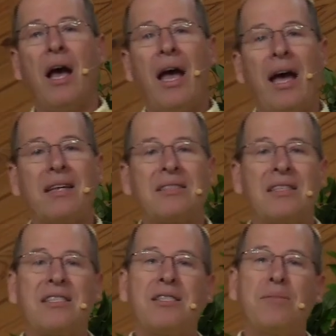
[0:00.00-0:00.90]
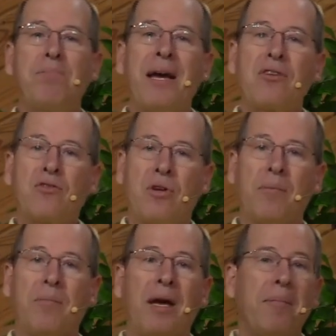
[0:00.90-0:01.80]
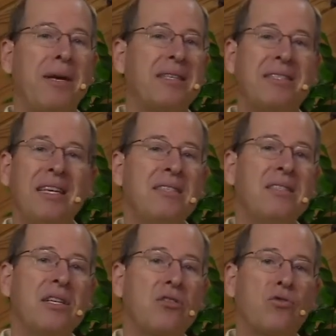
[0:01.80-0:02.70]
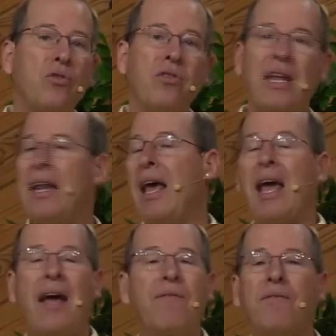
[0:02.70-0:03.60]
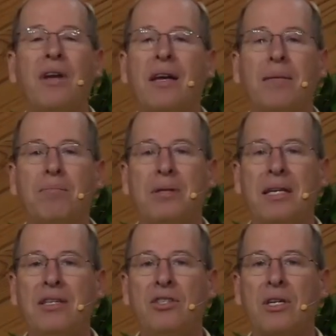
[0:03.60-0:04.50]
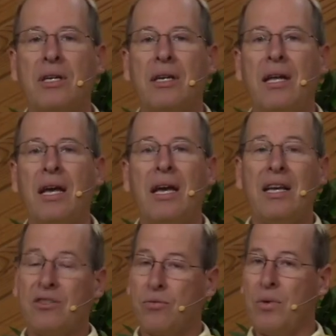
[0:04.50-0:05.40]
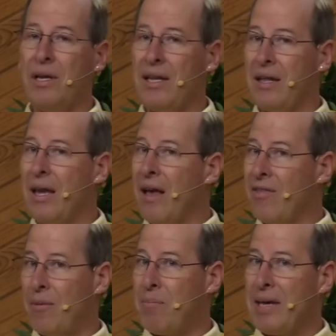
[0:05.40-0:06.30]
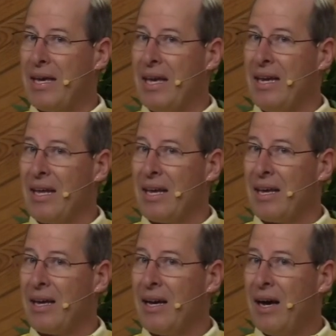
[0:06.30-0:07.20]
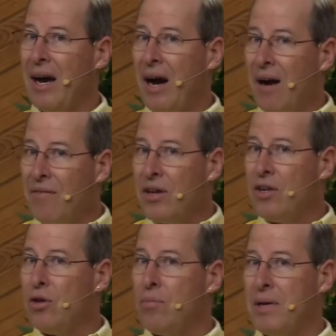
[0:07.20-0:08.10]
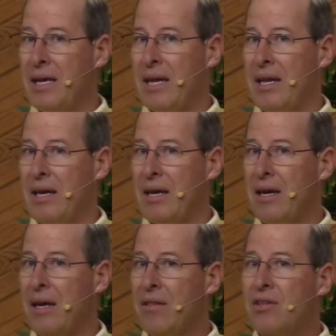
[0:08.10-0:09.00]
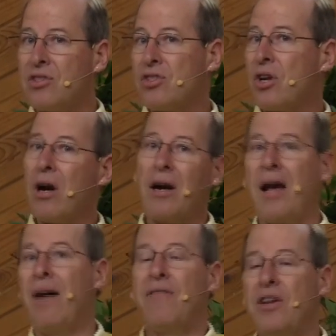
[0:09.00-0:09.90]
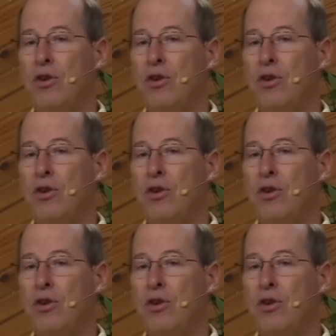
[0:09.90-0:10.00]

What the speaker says: as a spectrum, because isn't it true that every completion is really the beginning of a new beginning, the start of a new